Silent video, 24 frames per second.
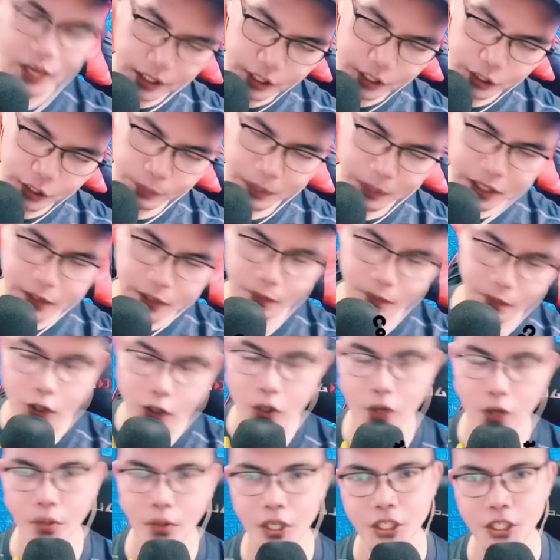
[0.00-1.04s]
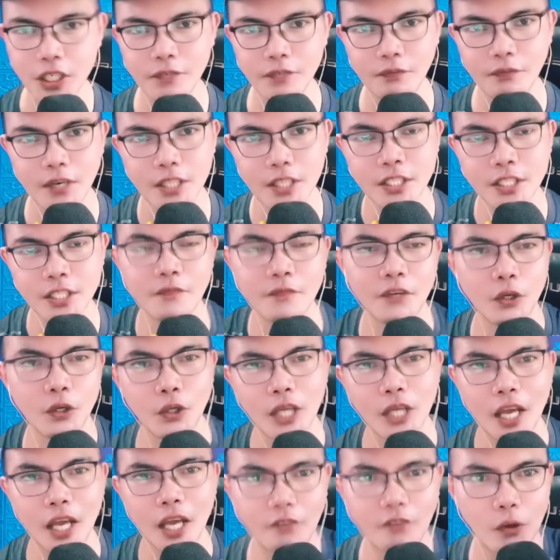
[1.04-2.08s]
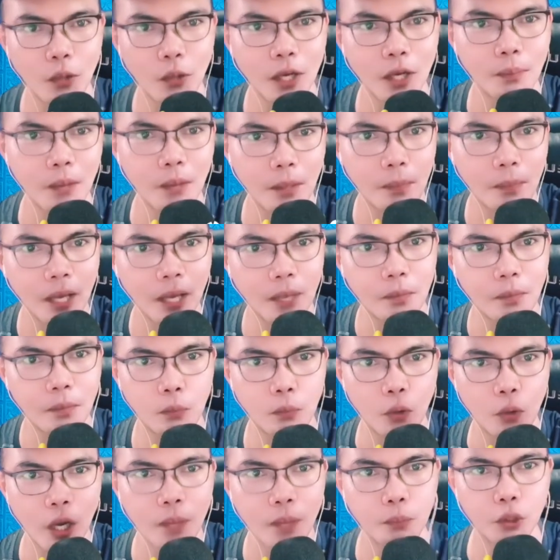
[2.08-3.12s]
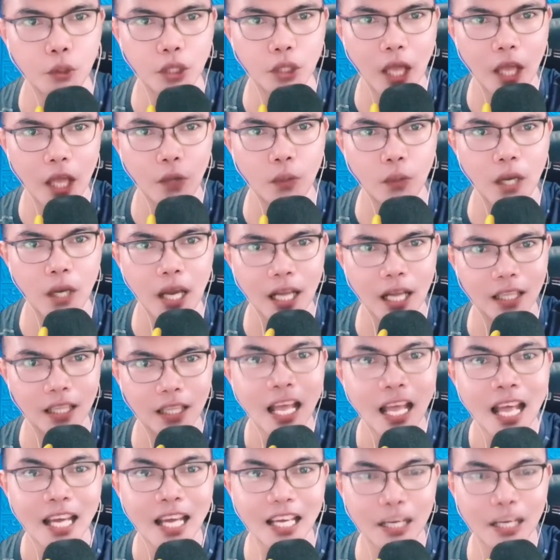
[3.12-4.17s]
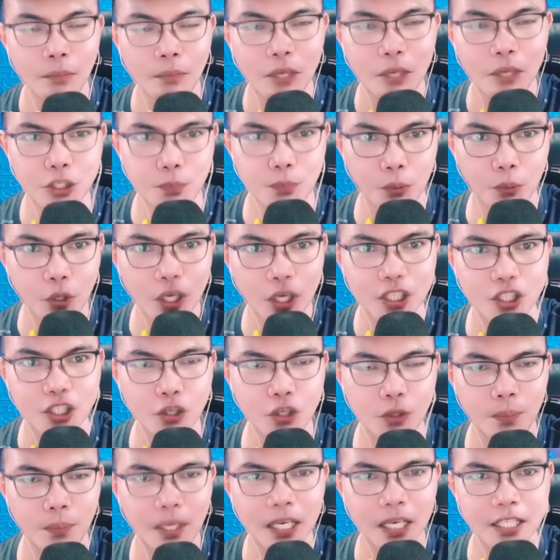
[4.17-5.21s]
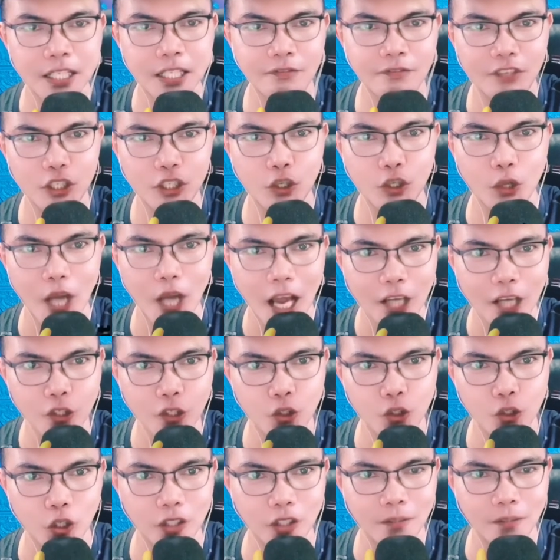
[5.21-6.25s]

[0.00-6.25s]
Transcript: and SPASIBO to our Russian friends. Have a good day, everyone. Bye-bye. Mabuhay po tayong lahat. God bless po, and see you in my next video reaction.